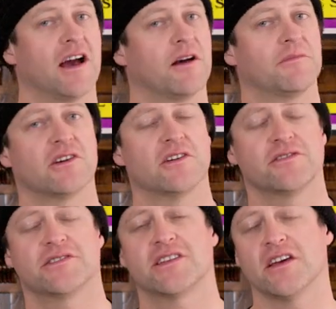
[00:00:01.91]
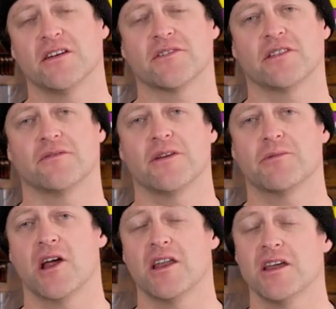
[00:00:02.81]
I'm your host, Avran
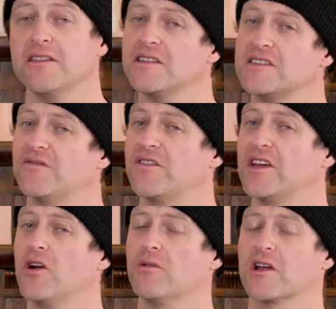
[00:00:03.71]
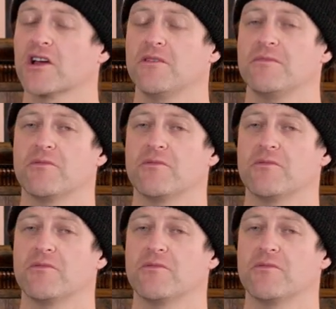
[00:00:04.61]
LeFeber, and in this video, we're going to be